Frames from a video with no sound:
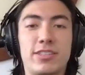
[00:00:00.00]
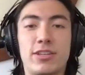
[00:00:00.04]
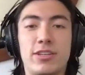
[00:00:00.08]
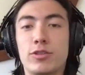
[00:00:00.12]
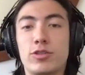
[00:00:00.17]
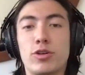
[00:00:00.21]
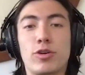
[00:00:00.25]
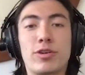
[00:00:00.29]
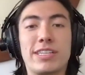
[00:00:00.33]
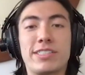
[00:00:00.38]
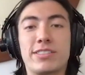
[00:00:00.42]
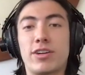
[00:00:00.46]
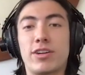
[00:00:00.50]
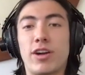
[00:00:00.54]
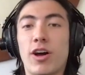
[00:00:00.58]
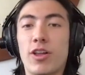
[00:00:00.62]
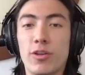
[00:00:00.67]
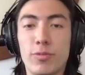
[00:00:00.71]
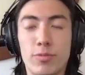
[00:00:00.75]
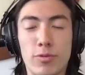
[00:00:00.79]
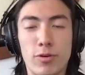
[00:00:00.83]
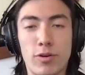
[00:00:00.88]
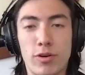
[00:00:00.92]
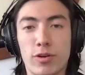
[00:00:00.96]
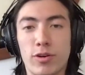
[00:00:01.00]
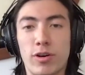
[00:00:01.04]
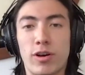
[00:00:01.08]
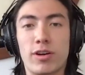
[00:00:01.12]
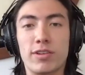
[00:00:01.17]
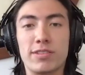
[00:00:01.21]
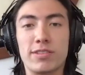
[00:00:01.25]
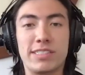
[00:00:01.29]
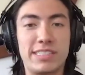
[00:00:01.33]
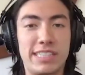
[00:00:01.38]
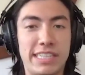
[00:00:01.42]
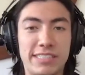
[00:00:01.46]
tokens on other
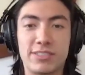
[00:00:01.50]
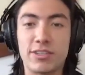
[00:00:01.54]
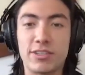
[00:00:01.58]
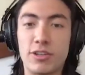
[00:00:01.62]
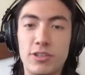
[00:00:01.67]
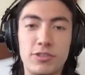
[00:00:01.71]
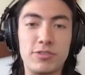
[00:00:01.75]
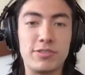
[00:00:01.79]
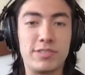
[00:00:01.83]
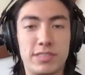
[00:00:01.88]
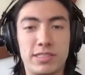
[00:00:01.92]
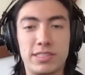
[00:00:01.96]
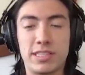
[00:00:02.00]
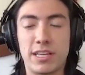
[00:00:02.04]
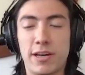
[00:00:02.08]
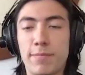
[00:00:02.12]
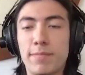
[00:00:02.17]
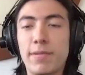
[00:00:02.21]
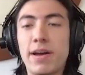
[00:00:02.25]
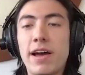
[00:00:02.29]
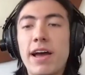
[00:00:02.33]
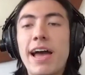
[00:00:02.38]
protocols and start using them.